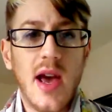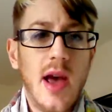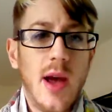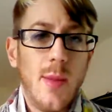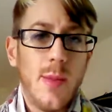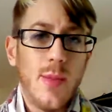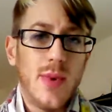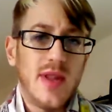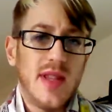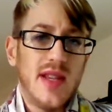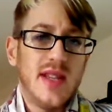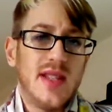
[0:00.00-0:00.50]

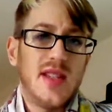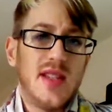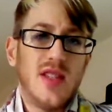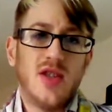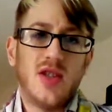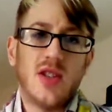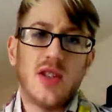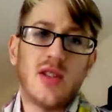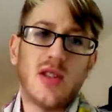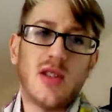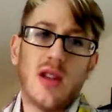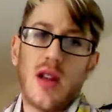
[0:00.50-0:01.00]
but this is
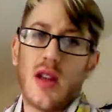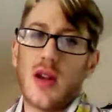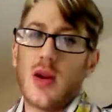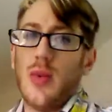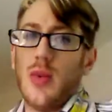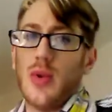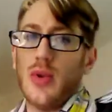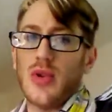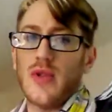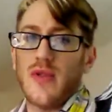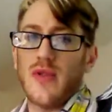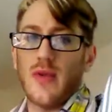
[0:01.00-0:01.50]
just like a
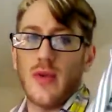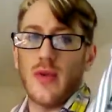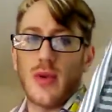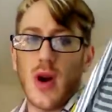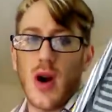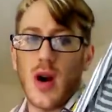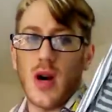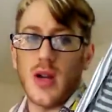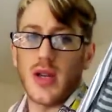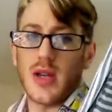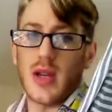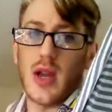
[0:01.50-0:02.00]
waterfall
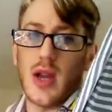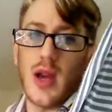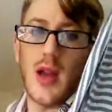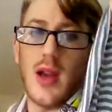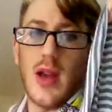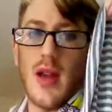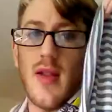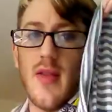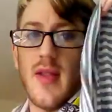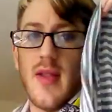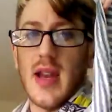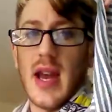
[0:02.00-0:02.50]
cardigan,
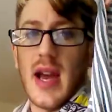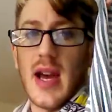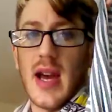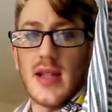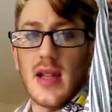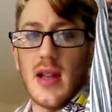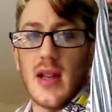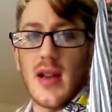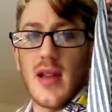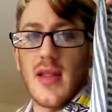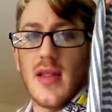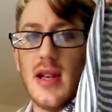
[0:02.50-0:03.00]
and then it has
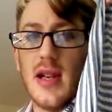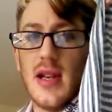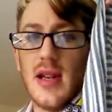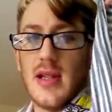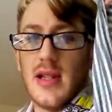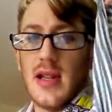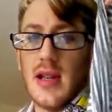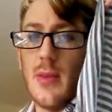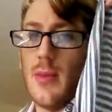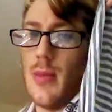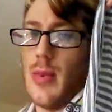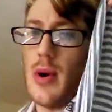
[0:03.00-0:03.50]
like the little
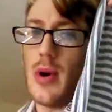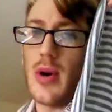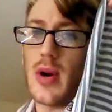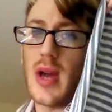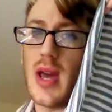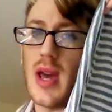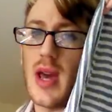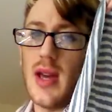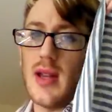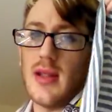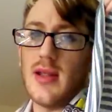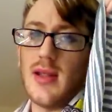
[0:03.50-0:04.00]
dip
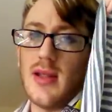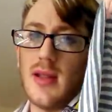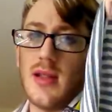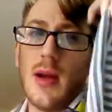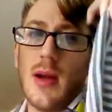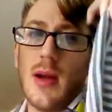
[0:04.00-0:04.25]
pockets.